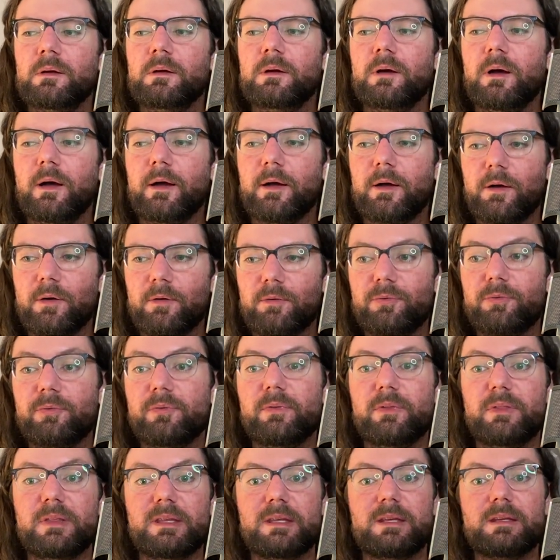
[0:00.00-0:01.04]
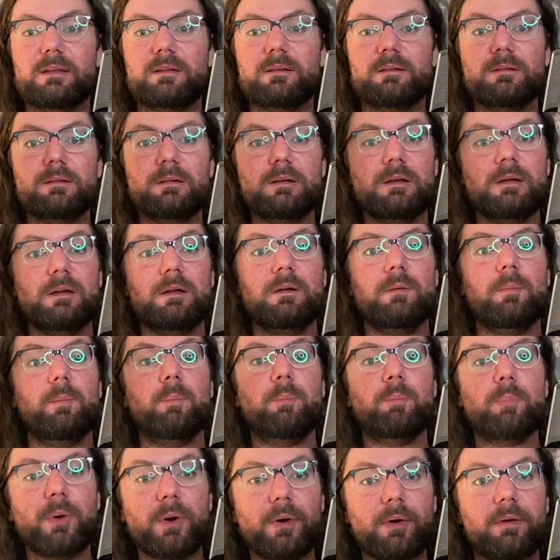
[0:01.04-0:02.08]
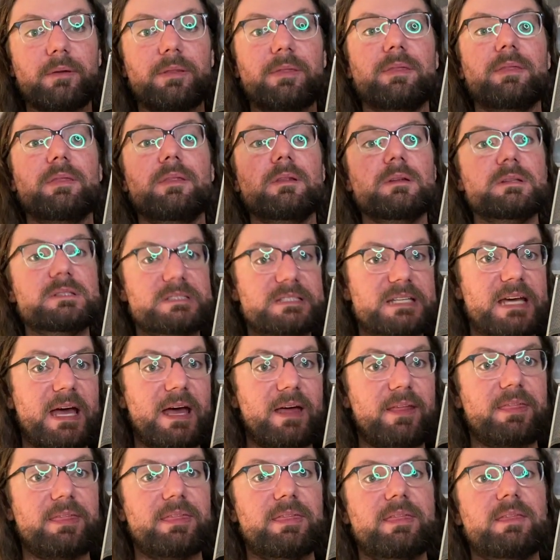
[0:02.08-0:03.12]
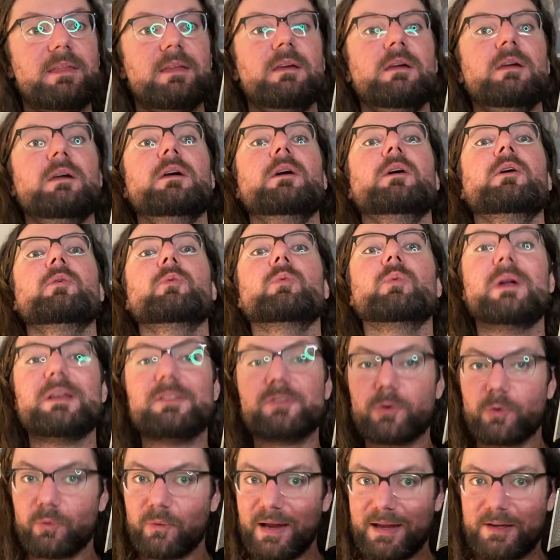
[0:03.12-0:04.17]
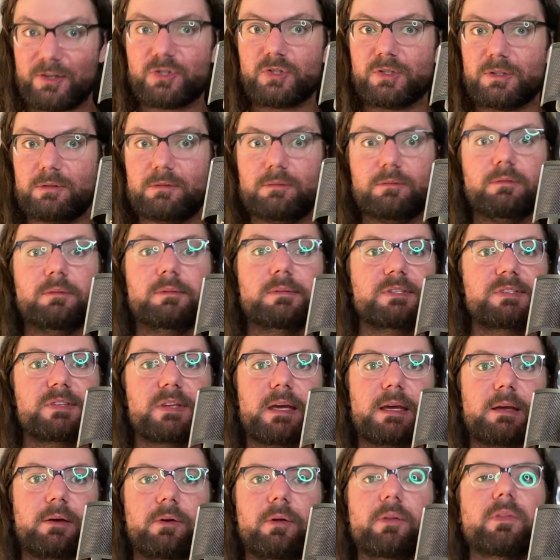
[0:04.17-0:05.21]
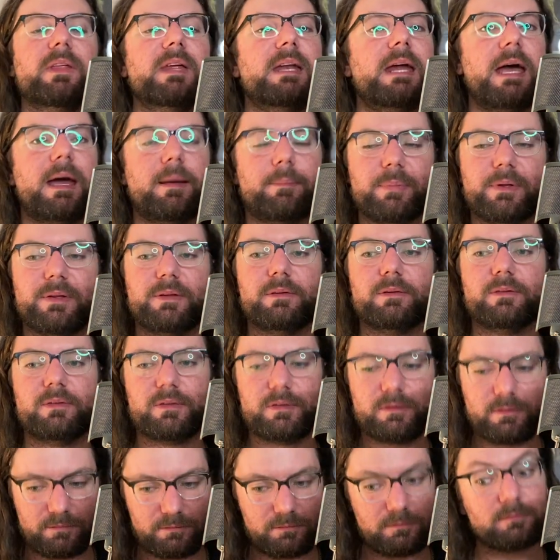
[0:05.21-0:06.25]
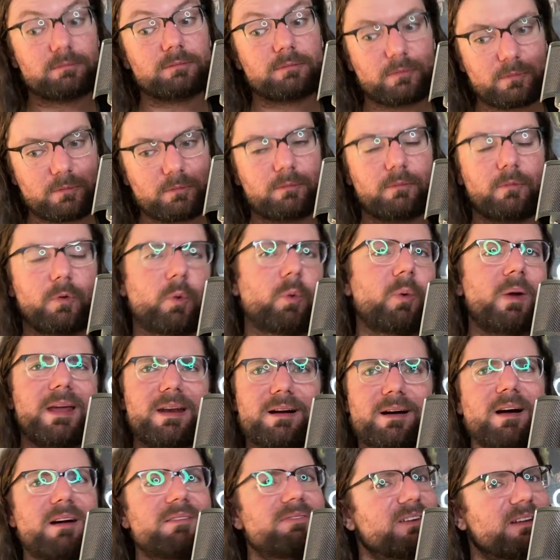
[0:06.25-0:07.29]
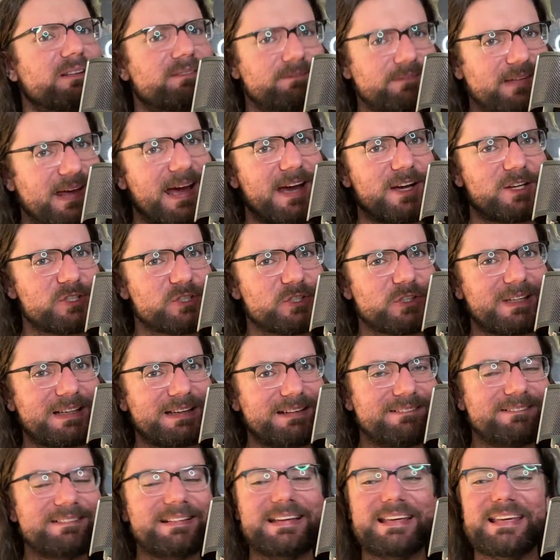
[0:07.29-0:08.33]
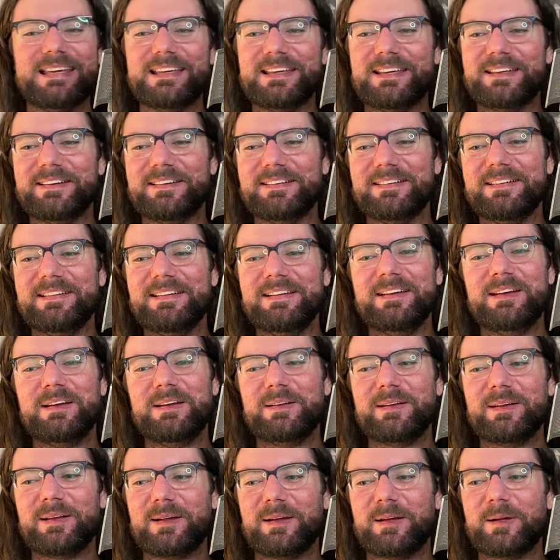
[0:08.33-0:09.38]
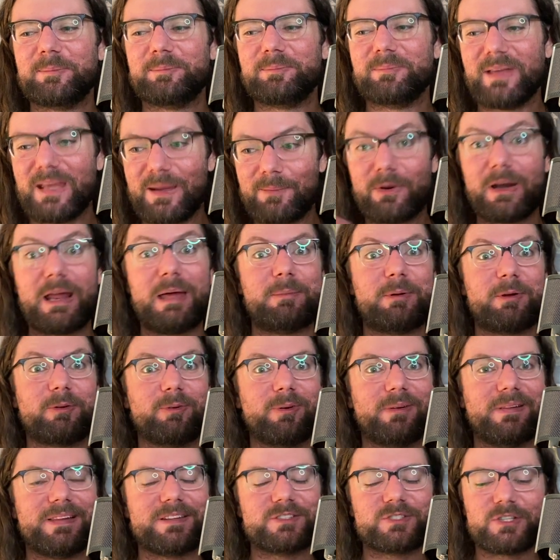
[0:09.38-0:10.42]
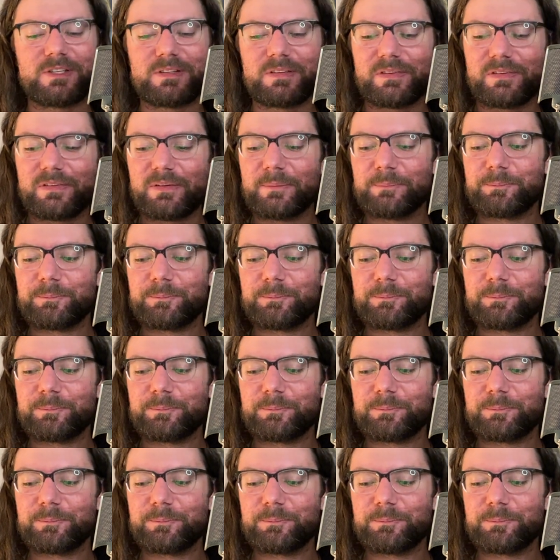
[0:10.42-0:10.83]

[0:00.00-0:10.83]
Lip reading: of the birth, death, resurrection cycle that happens quite often, actually, in Abrahamic religions.